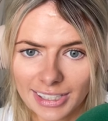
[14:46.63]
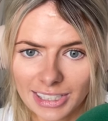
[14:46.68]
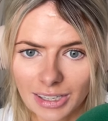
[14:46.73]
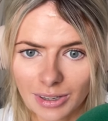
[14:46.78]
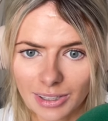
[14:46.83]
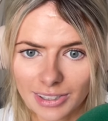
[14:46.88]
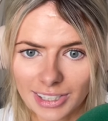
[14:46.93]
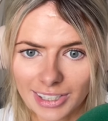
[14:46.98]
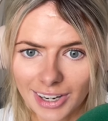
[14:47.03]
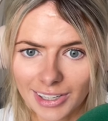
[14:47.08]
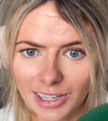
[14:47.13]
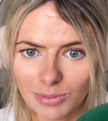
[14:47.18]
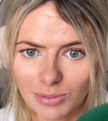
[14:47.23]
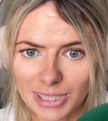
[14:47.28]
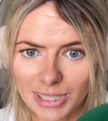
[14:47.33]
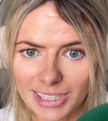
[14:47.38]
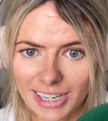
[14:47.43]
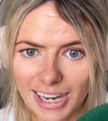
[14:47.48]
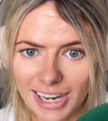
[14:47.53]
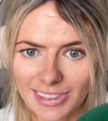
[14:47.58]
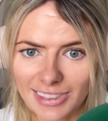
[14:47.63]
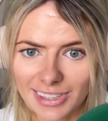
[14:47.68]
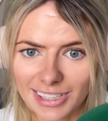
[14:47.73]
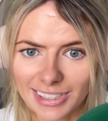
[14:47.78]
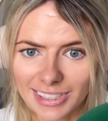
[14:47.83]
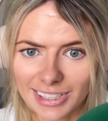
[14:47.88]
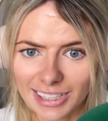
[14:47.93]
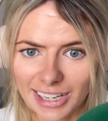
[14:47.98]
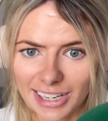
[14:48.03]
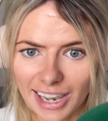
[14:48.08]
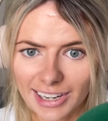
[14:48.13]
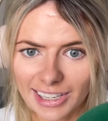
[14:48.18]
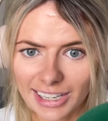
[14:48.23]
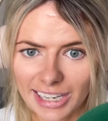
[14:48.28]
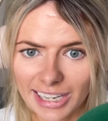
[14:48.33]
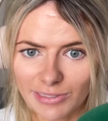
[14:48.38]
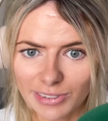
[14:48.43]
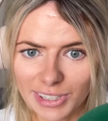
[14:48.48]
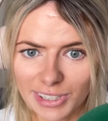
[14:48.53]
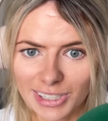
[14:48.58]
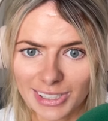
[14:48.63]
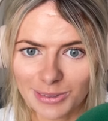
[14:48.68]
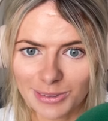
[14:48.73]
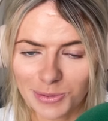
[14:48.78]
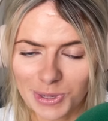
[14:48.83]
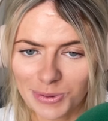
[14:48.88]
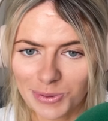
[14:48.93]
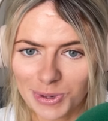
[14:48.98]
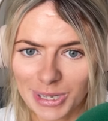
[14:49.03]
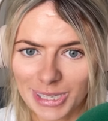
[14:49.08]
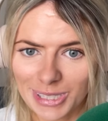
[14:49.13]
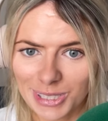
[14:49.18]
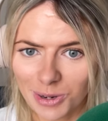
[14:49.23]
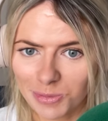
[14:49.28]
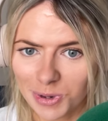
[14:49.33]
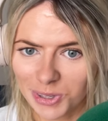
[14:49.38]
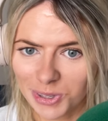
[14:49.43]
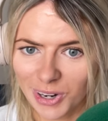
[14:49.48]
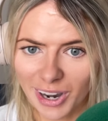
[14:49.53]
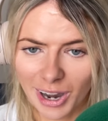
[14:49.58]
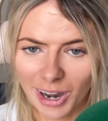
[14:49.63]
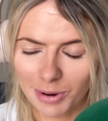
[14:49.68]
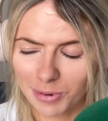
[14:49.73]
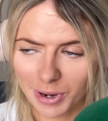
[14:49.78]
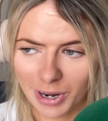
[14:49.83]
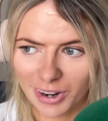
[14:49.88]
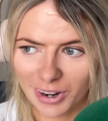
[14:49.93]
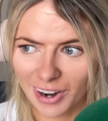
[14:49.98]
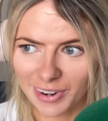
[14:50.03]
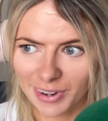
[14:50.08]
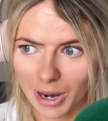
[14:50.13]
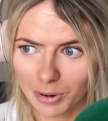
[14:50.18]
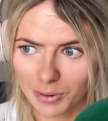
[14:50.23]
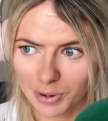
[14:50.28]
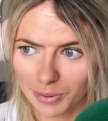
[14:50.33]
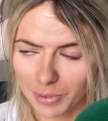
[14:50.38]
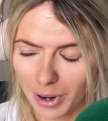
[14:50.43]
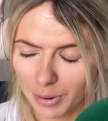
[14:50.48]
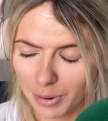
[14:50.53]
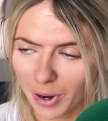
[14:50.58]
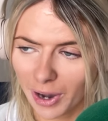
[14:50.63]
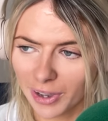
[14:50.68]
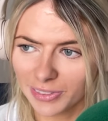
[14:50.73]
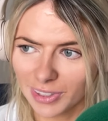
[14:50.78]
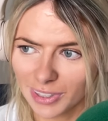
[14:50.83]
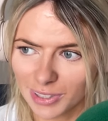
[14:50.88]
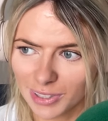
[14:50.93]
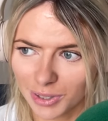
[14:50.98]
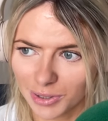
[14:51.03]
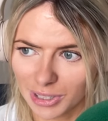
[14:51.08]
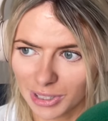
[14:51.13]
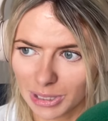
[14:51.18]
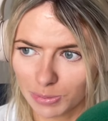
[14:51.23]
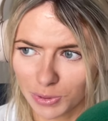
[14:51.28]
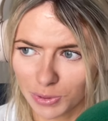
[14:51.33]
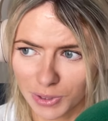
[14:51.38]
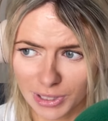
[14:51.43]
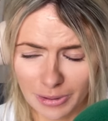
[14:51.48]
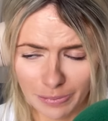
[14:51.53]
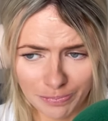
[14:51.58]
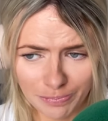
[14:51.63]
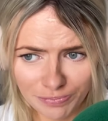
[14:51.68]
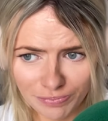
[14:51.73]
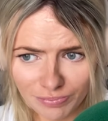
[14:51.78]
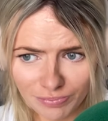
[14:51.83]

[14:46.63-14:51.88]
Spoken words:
to kind of be saying this and leaving it when he's come upon this horse. But